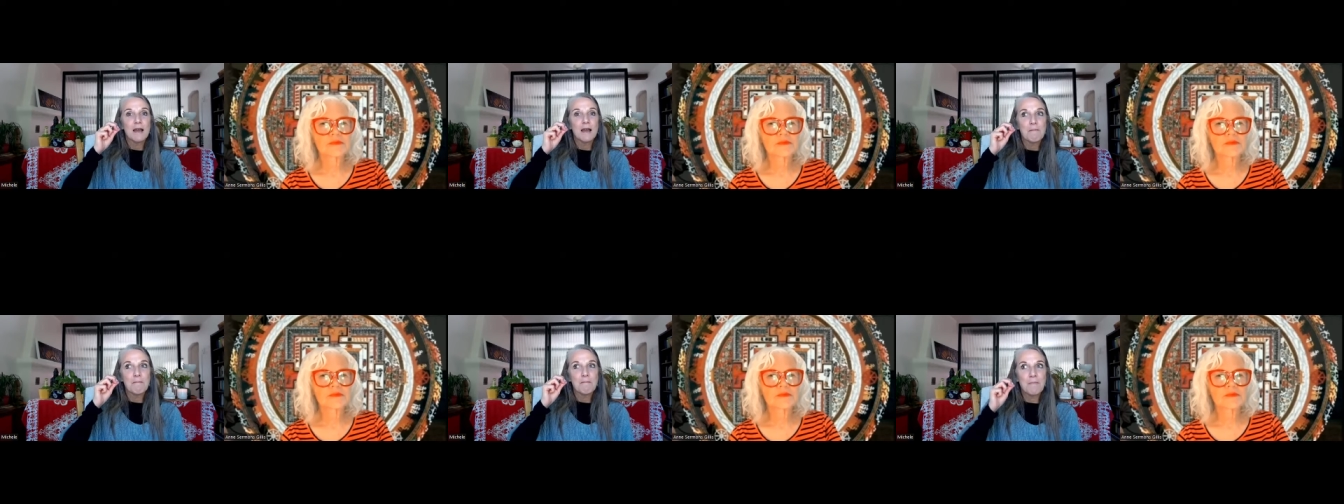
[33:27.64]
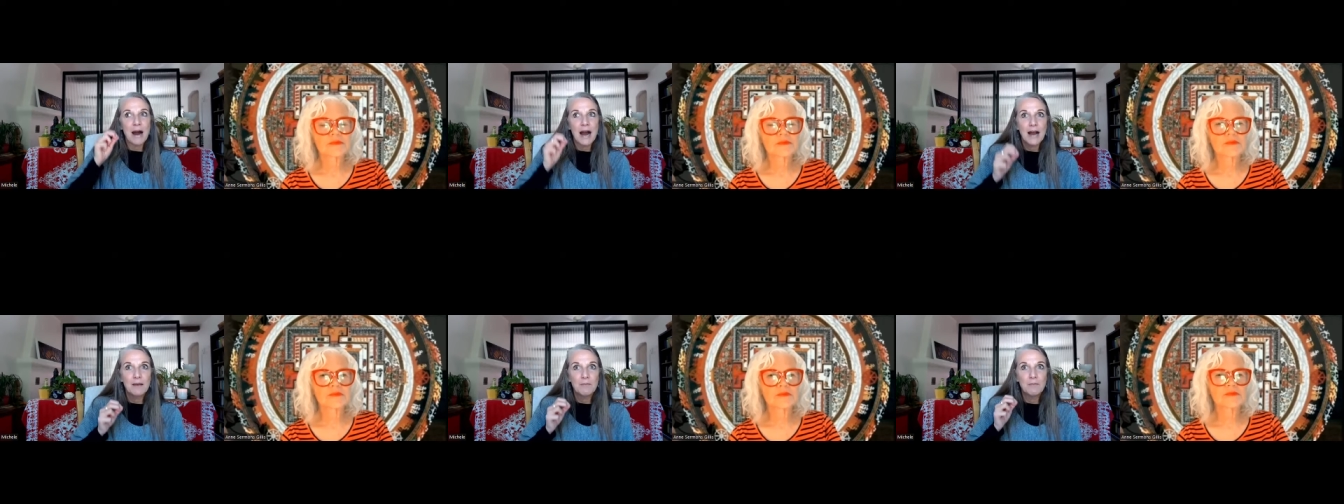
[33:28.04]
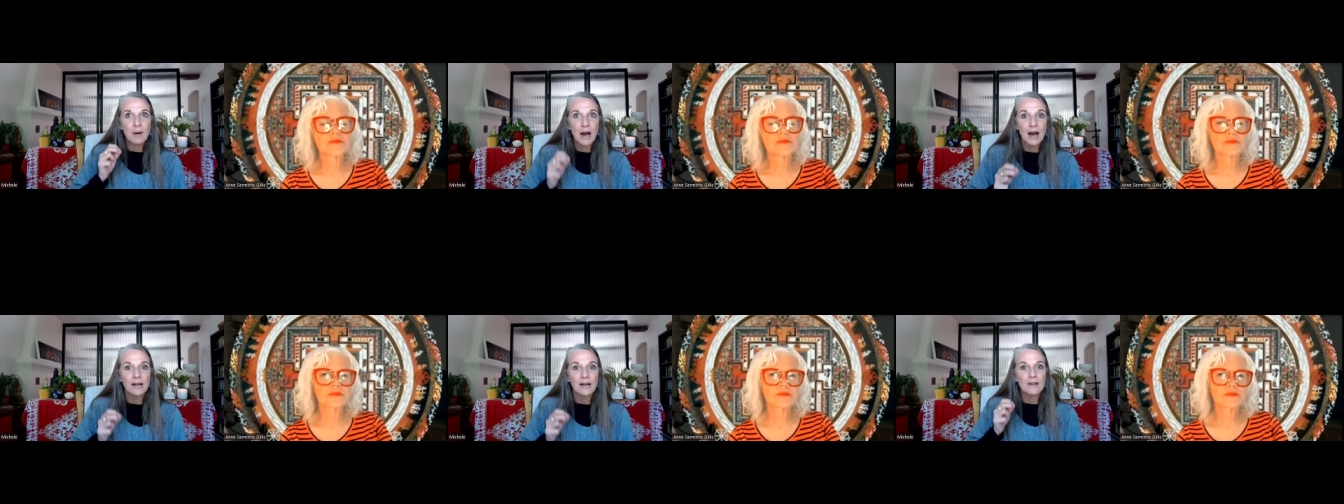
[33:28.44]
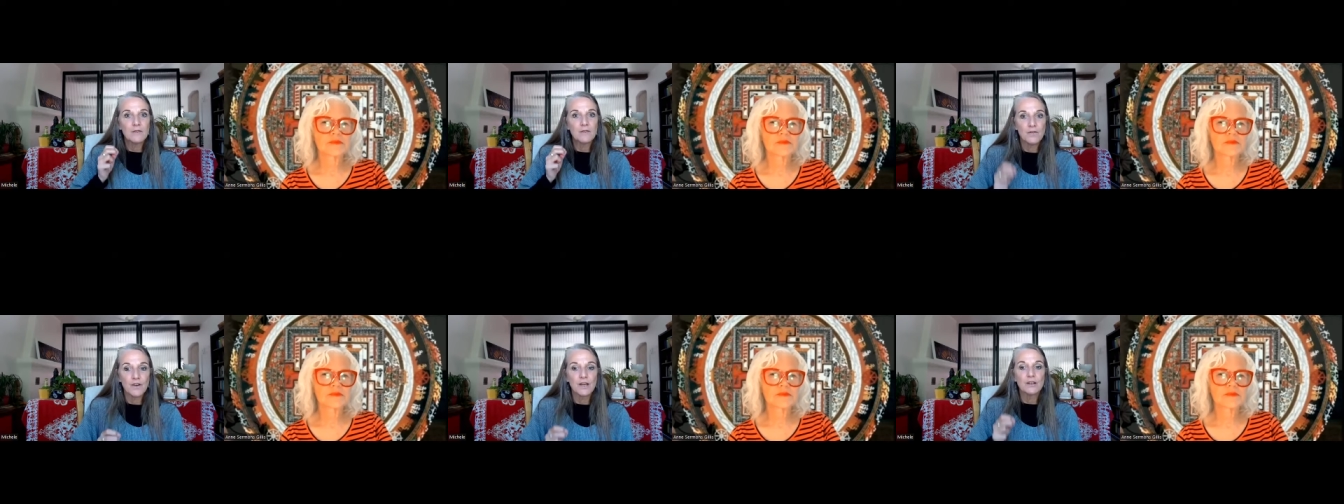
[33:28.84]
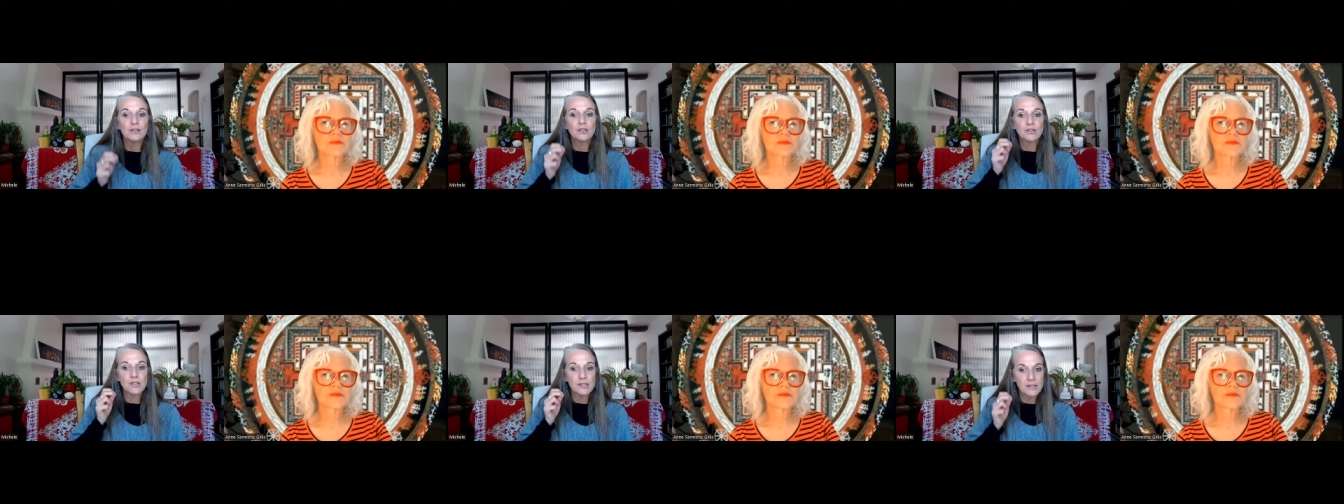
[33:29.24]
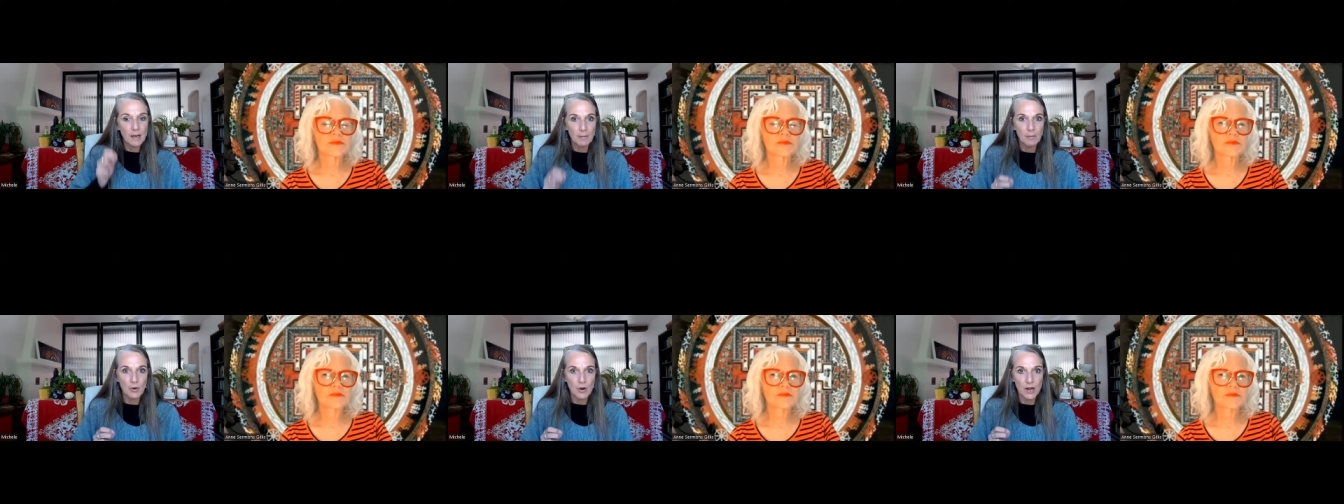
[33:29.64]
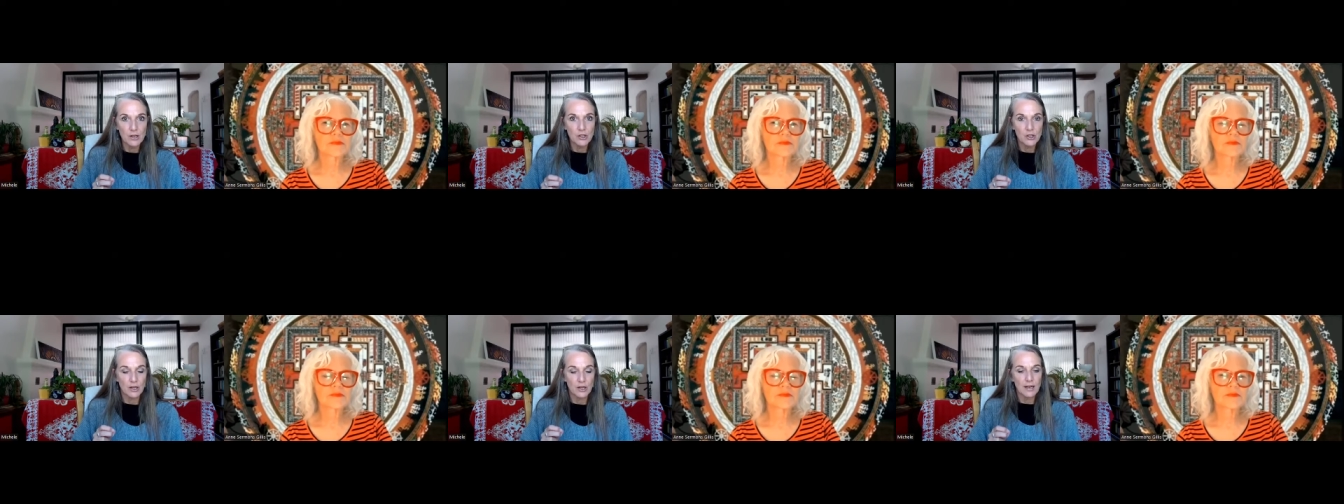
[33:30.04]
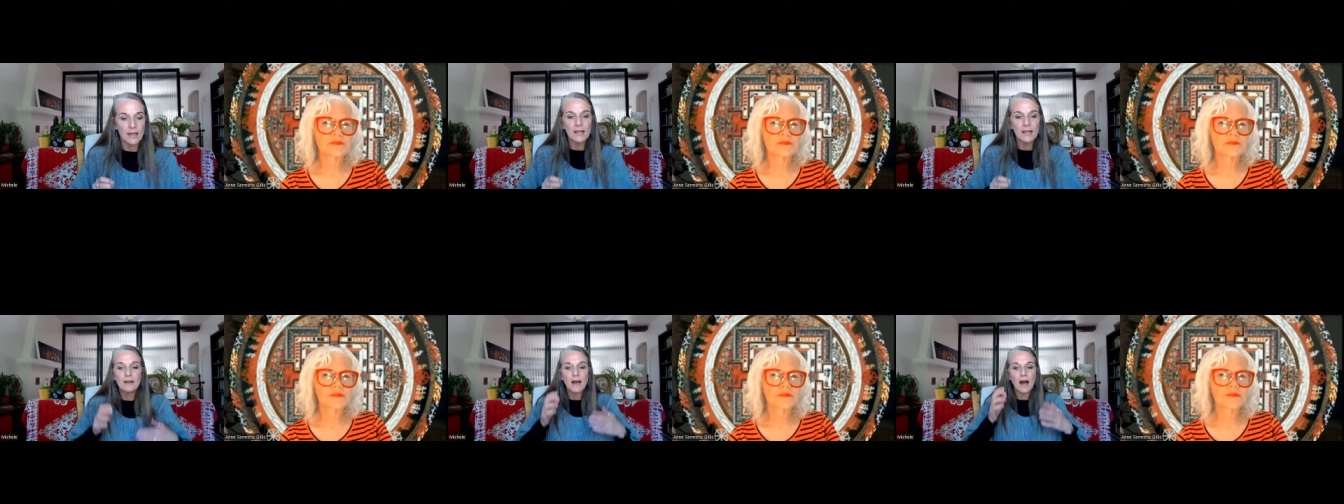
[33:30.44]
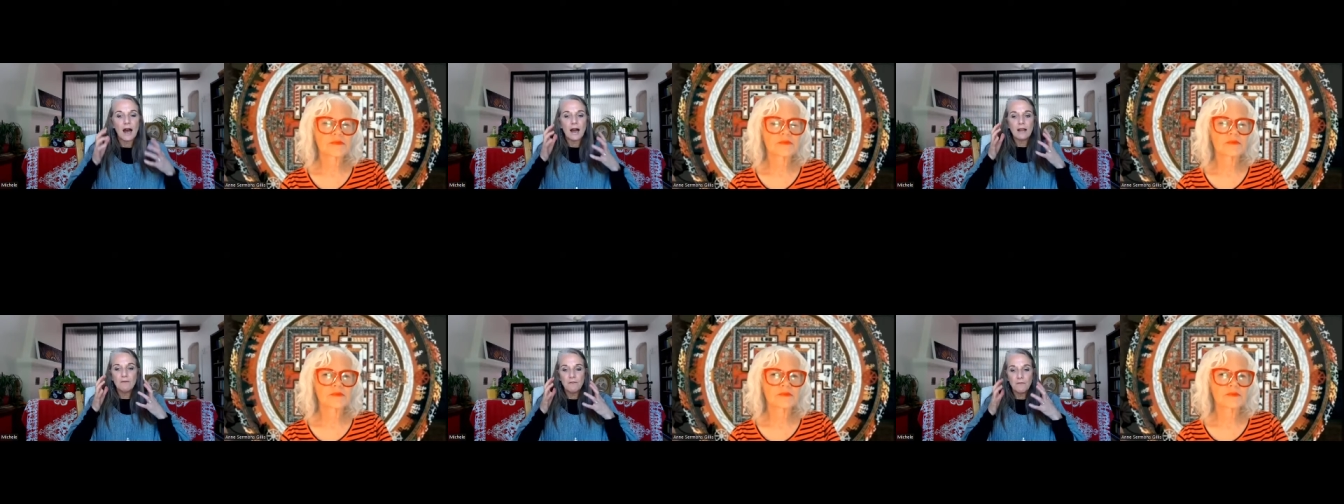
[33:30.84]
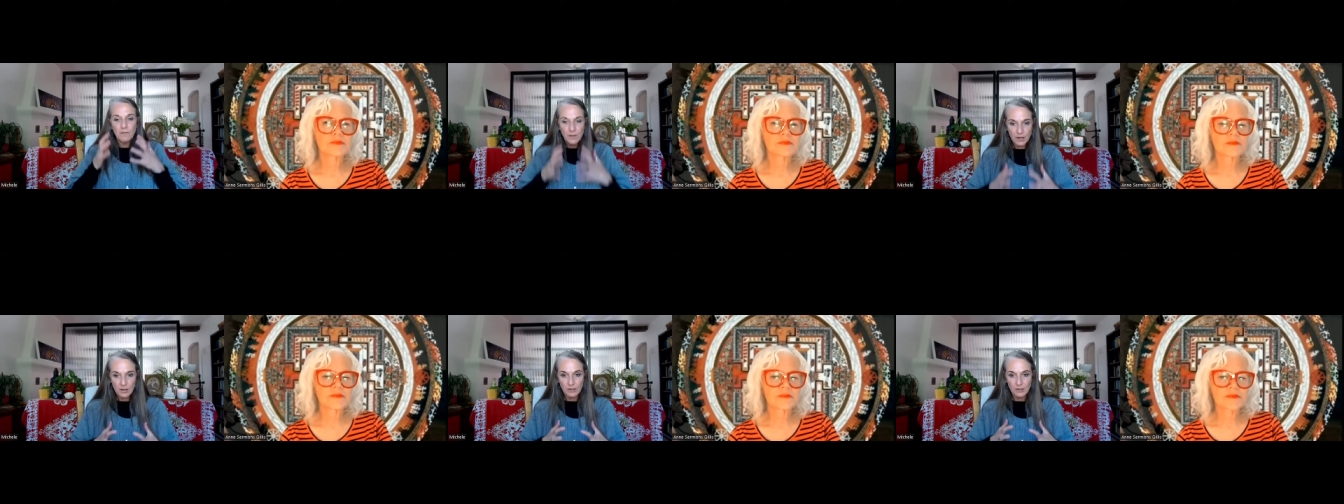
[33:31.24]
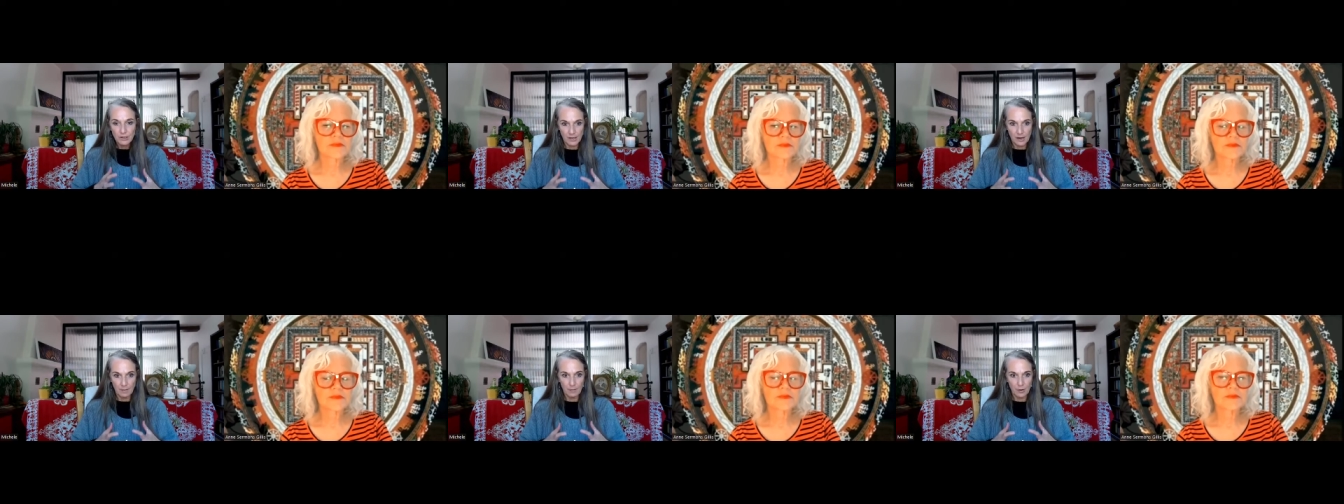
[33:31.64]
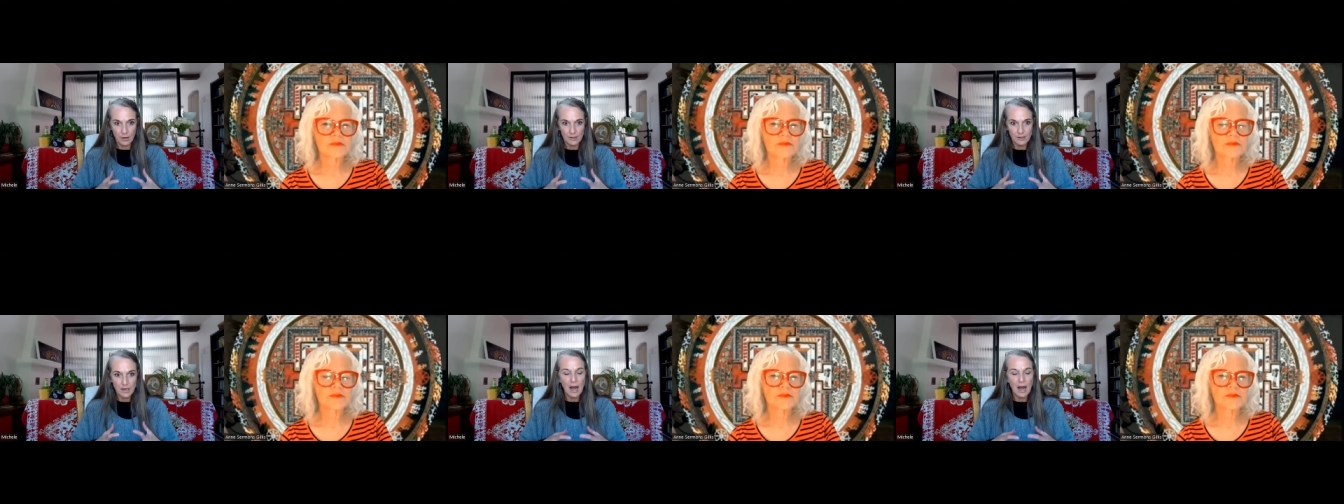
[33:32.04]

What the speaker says: my body feels separation. I feel separate.